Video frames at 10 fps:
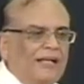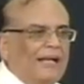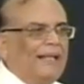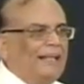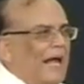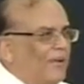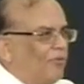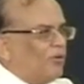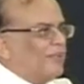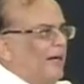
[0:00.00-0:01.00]
and
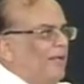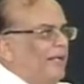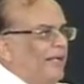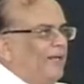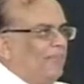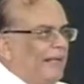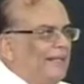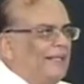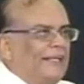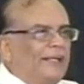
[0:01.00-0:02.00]
that was coming in
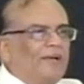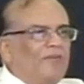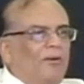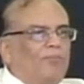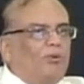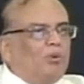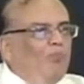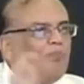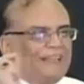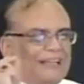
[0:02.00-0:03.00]
mainly from two
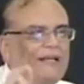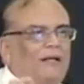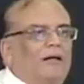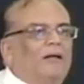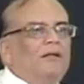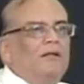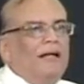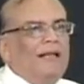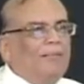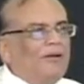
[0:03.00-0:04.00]
particular
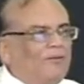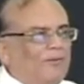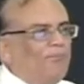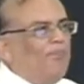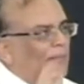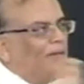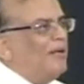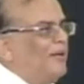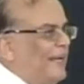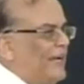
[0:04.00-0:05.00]
elements, the
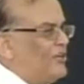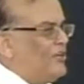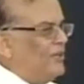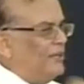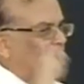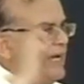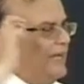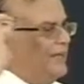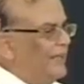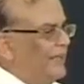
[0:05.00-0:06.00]
permanent debt
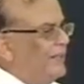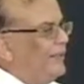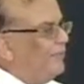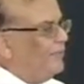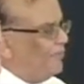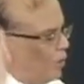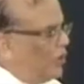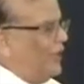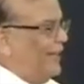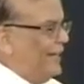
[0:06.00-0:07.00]
and the
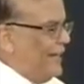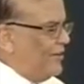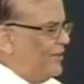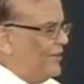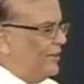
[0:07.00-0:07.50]
floating debt.